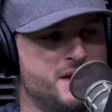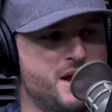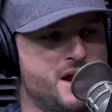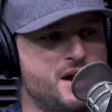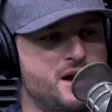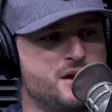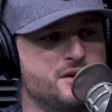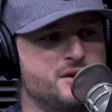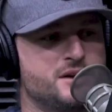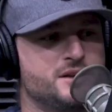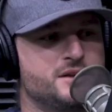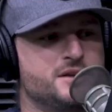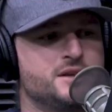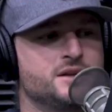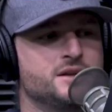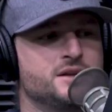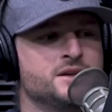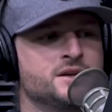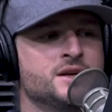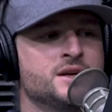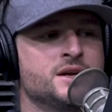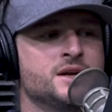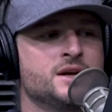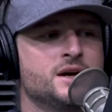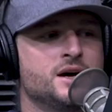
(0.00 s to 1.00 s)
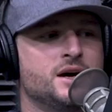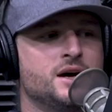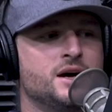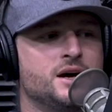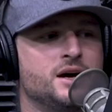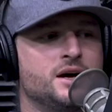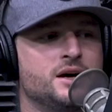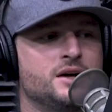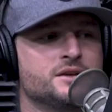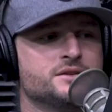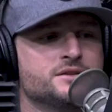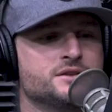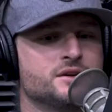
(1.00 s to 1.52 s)
down, and then
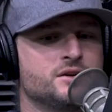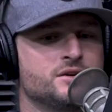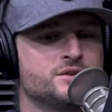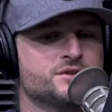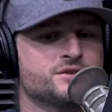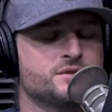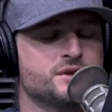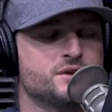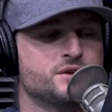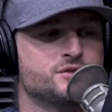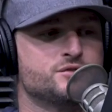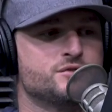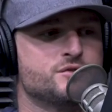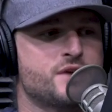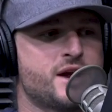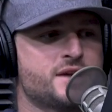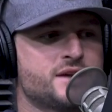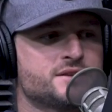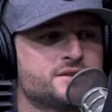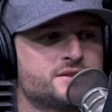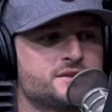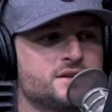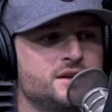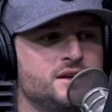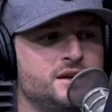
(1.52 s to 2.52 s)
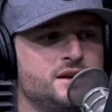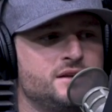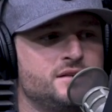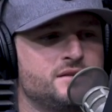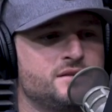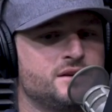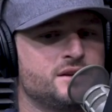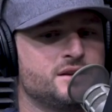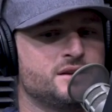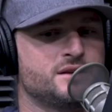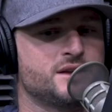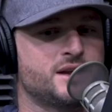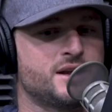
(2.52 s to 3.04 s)
uh, to also address
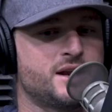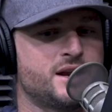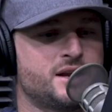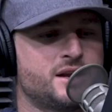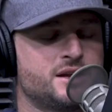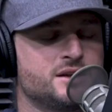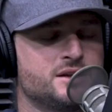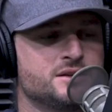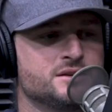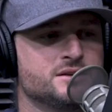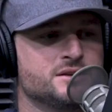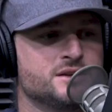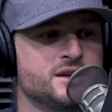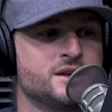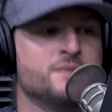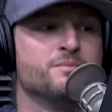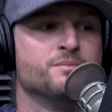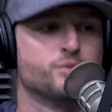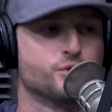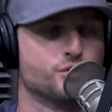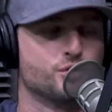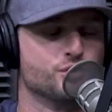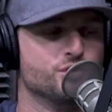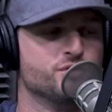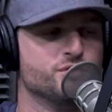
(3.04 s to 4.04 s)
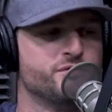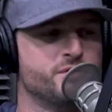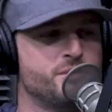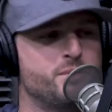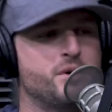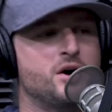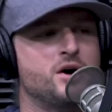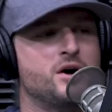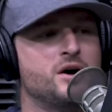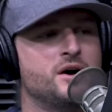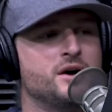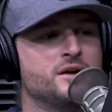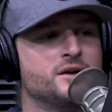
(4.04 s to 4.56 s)
anything that I can improve
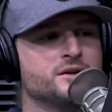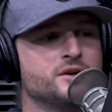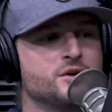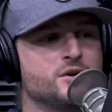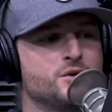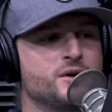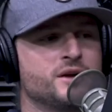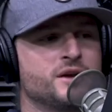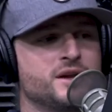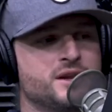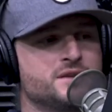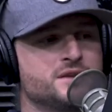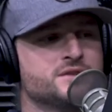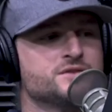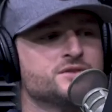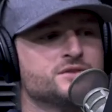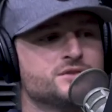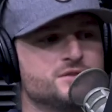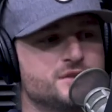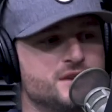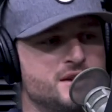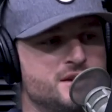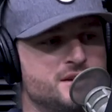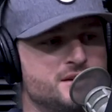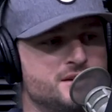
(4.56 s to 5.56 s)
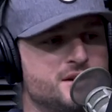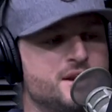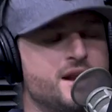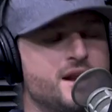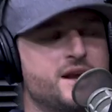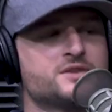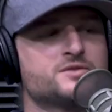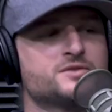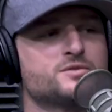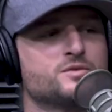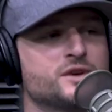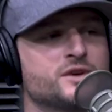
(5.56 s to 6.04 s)
upon going into then the next